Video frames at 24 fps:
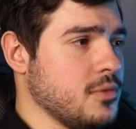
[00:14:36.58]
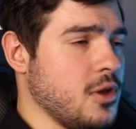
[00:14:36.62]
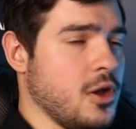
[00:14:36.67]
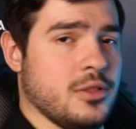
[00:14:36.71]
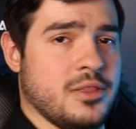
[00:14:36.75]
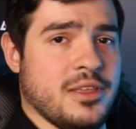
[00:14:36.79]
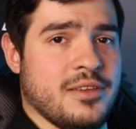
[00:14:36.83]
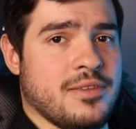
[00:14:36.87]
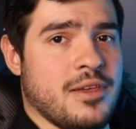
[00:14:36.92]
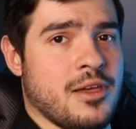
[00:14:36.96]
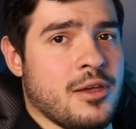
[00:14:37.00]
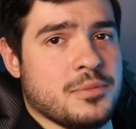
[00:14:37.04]
I'll
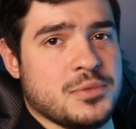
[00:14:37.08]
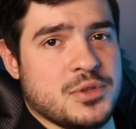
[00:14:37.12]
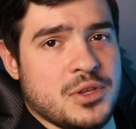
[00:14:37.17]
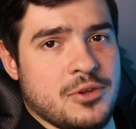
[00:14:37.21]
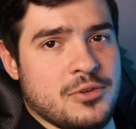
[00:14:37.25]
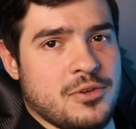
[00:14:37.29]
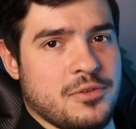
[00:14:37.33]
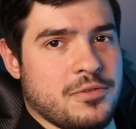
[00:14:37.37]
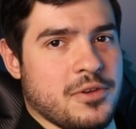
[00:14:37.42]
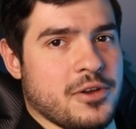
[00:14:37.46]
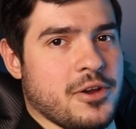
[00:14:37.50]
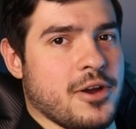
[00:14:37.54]
leave that up to
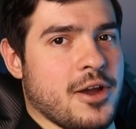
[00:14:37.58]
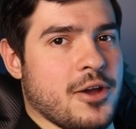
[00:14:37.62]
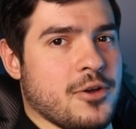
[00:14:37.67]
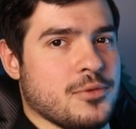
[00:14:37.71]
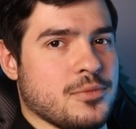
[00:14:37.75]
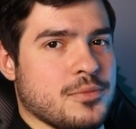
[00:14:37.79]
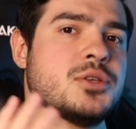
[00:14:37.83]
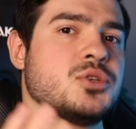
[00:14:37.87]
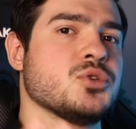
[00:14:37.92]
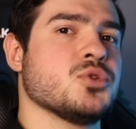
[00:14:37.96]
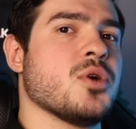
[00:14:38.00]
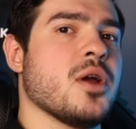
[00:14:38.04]
you to figure out.
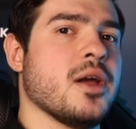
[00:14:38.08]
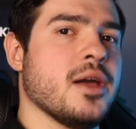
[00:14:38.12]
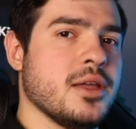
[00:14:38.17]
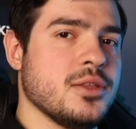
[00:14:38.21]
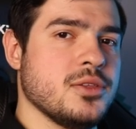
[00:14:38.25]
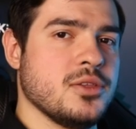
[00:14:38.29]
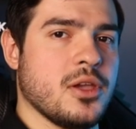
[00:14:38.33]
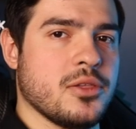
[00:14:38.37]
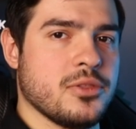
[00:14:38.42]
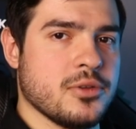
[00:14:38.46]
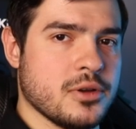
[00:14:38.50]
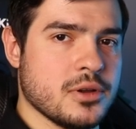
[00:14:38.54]
Let's try
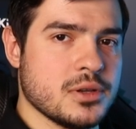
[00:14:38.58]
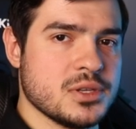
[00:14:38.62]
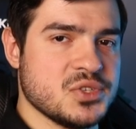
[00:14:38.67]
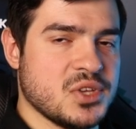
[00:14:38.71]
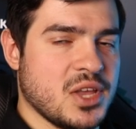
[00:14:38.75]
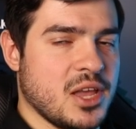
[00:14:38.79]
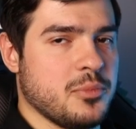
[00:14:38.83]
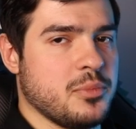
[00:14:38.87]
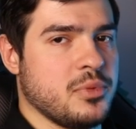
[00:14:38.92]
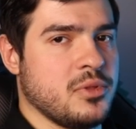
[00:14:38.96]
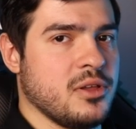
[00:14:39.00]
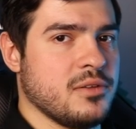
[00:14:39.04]
another
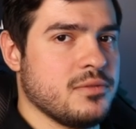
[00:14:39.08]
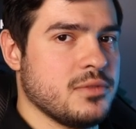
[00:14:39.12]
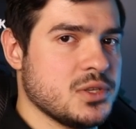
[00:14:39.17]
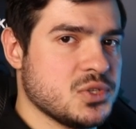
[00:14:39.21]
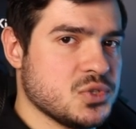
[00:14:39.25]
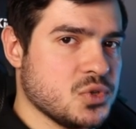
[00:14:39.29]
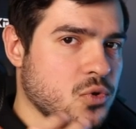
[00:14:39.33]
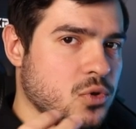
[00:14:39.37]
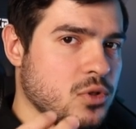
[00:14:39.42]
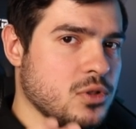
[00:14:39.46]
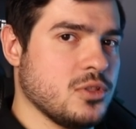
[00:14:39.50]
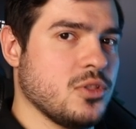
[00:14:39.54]
example of
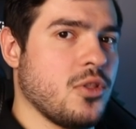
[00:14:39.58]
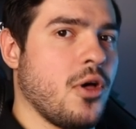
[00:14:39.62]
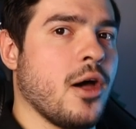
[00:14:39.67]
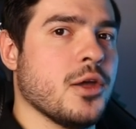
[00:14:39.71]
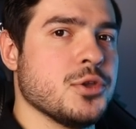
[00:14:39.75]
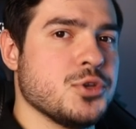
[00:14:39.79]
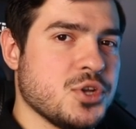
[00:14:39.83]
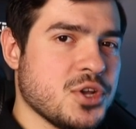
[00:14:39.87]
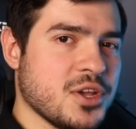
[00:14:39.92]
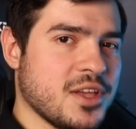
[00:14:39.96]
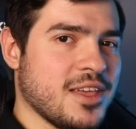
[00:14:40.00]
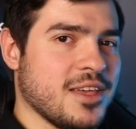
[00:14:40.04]
this whole
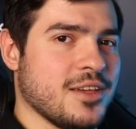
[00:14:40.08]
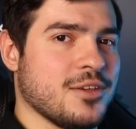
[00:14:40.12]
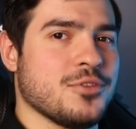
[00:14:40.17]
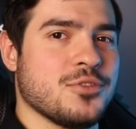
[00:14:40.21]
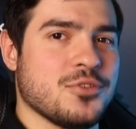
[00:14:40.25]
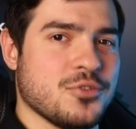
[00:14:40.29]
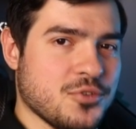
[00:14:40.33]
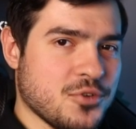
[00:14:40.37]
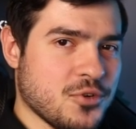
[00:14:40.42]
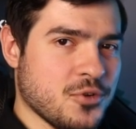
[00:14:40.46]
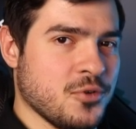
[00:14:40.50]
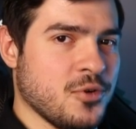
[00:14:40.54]
logicking
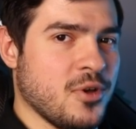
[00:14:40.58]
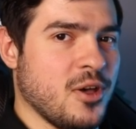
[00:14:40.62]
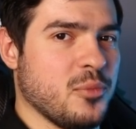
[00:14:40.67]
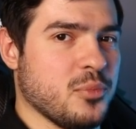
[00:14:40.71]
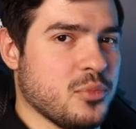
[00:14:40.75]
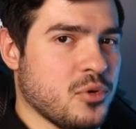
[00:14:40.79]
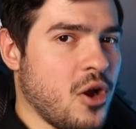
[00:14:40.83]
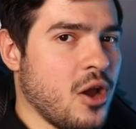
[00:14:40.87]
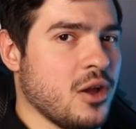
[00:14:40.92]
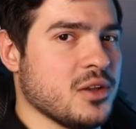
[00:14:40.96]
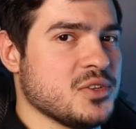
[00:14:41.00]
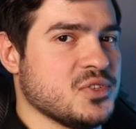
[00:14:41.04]
through a
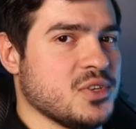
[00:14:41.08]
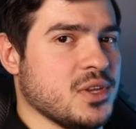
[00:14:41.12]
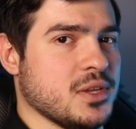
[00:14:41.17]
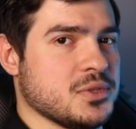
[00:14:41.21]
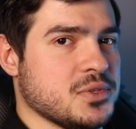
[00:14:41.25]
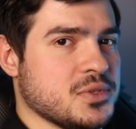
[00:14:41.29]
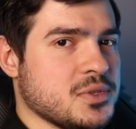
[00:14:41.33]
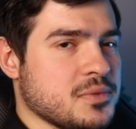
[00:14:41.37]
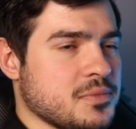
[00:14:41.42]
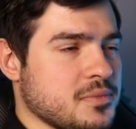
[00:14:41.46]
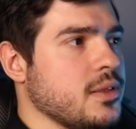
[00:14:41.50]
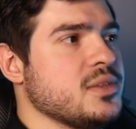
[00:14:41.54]
process.